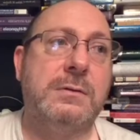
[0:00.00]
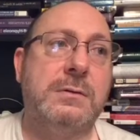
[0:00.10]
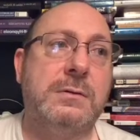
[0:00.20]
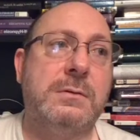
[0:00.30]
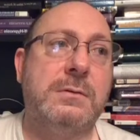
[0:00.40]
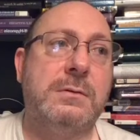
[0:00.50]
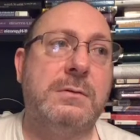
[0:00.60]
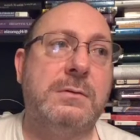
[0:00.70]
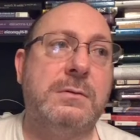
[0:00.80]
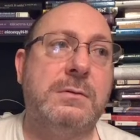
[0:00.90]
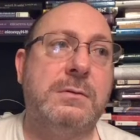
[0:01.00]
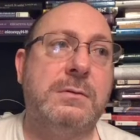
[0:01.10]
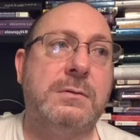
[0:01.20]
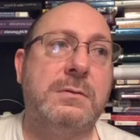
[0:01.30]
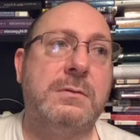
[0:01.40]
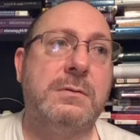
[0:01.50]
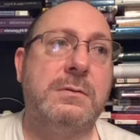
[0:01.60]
No one is speaking in this clip.